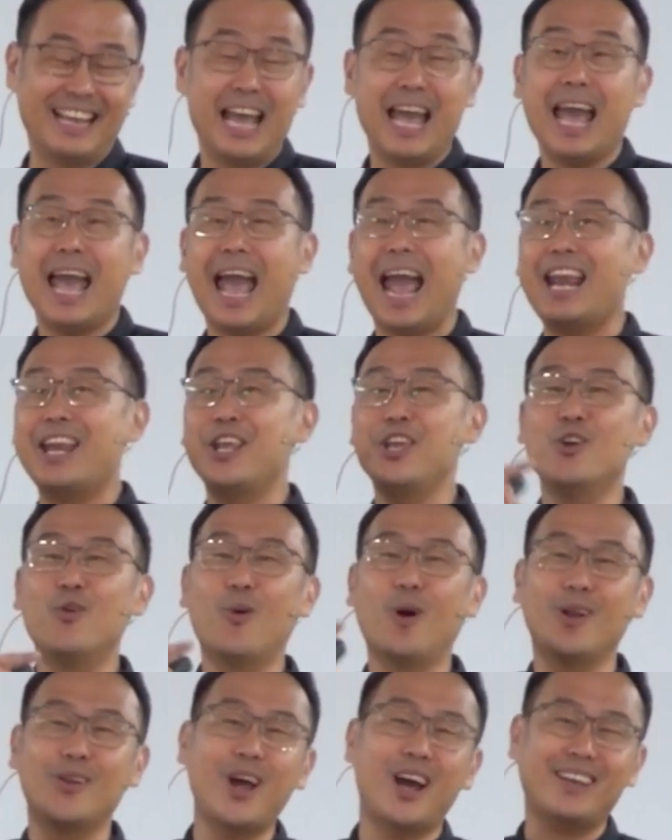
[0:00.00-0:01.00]
and you
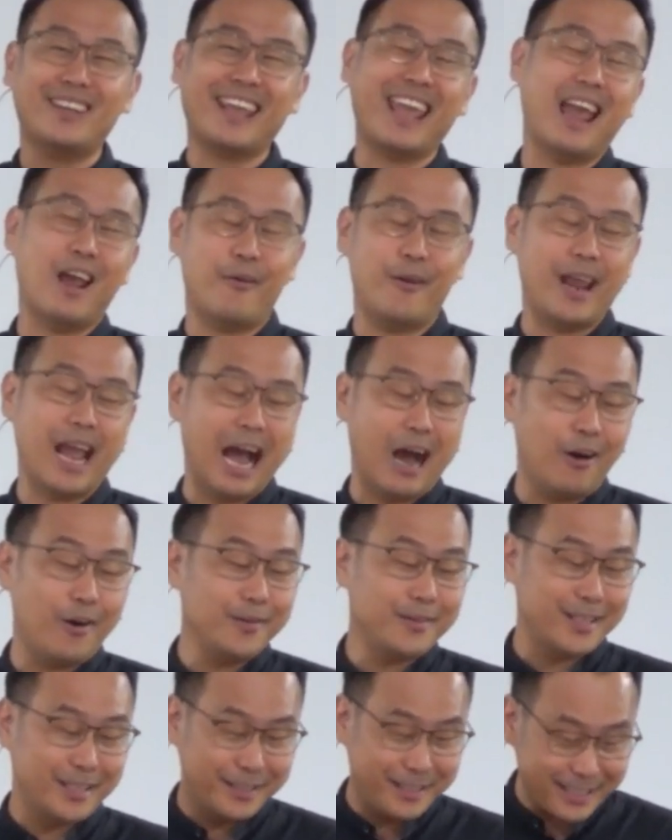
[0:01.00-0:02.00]
will not carry out
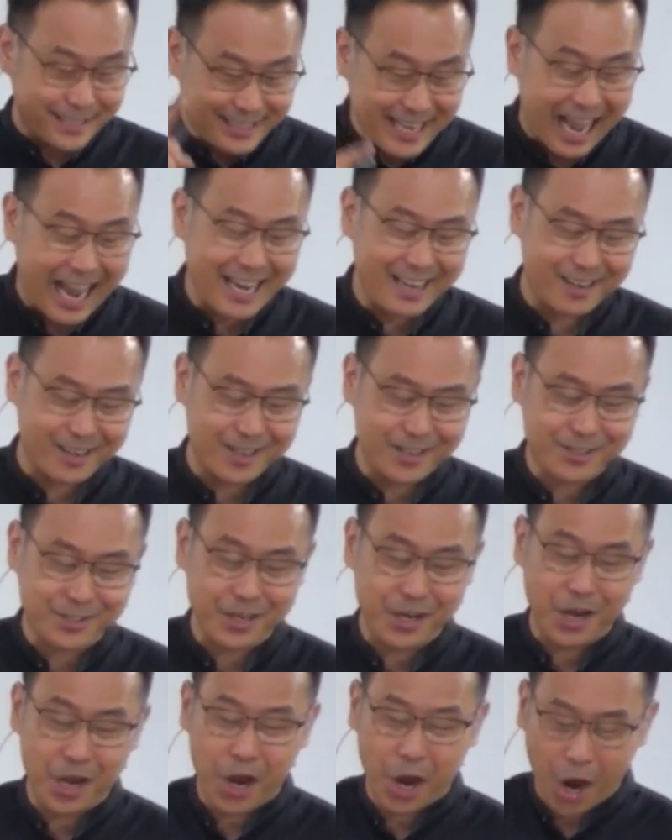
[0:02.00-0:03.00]
the desires
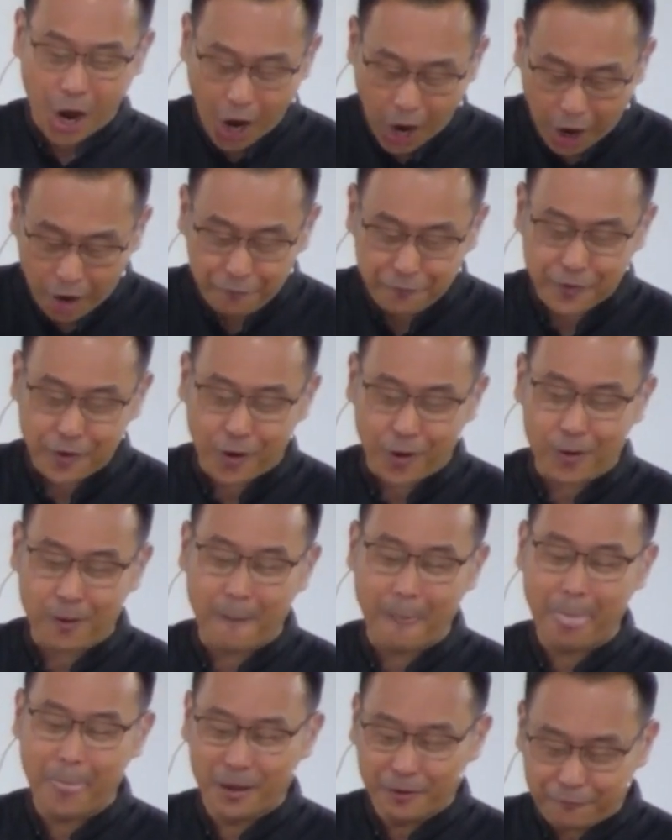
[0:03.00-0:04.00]
of your
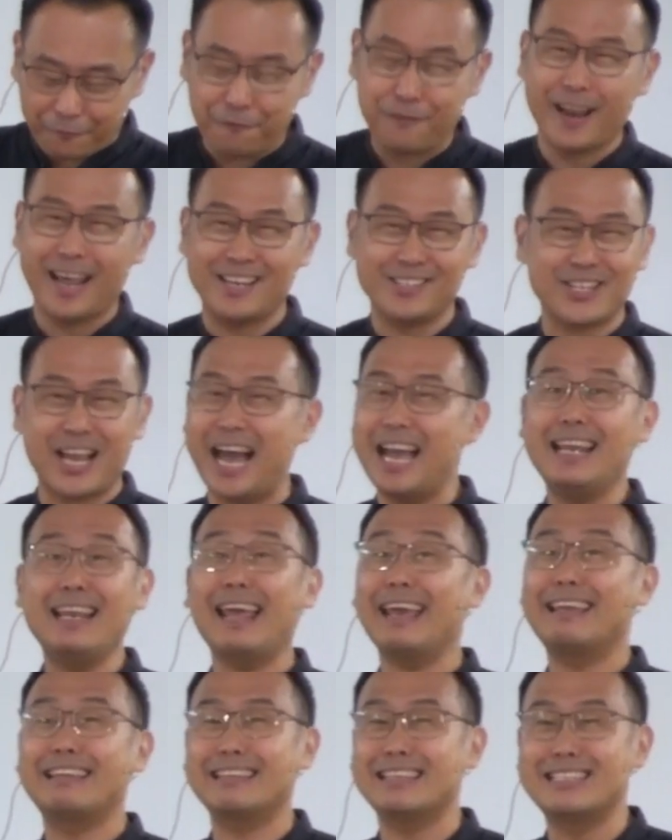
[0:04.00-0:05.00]
flesh. I
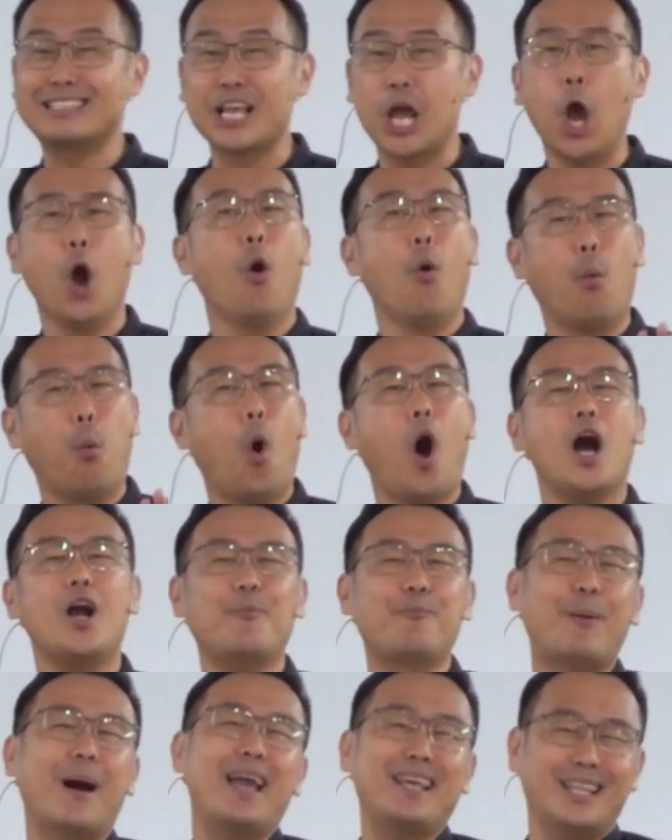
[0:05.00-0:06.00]
like this. Walk
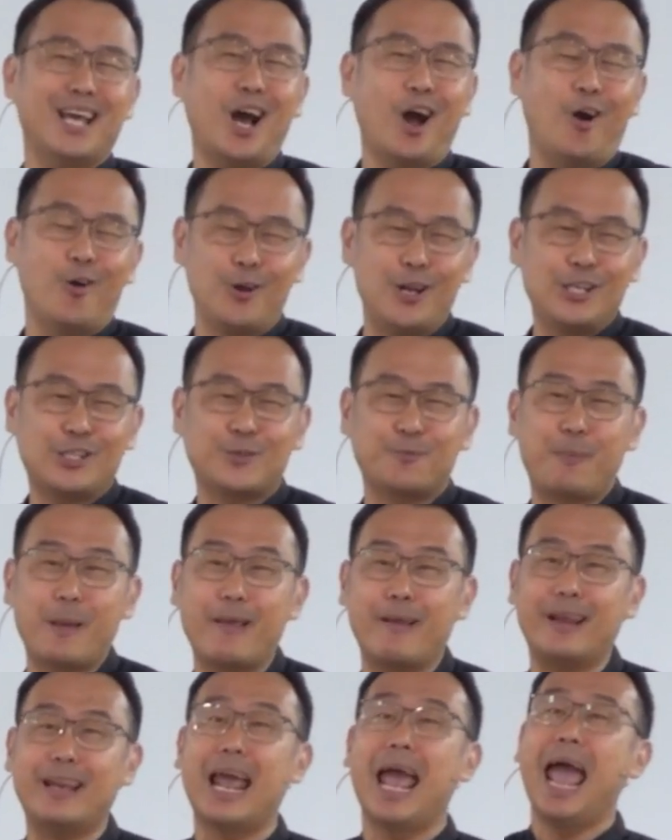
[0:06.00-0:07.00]
by the Holy
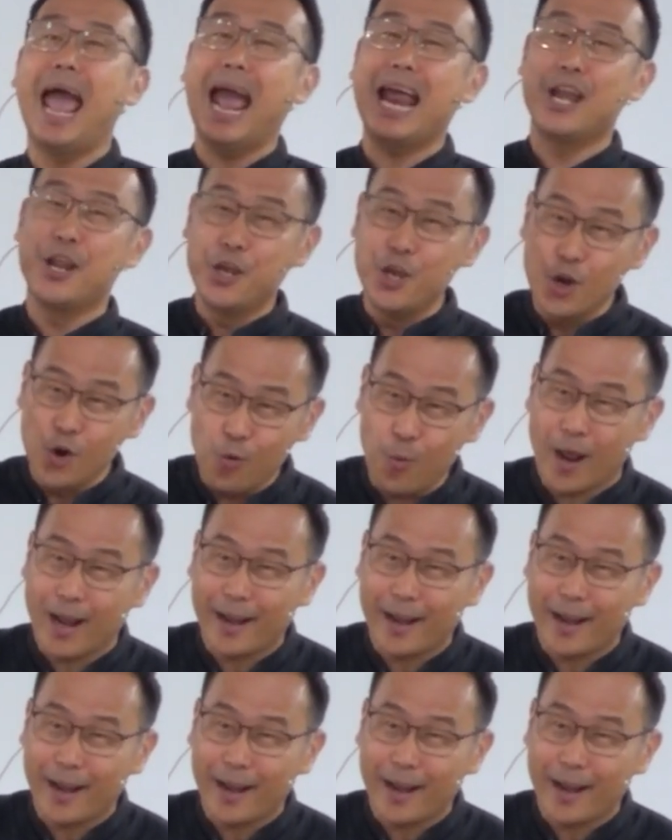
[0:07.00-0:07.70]
Spirit, and you will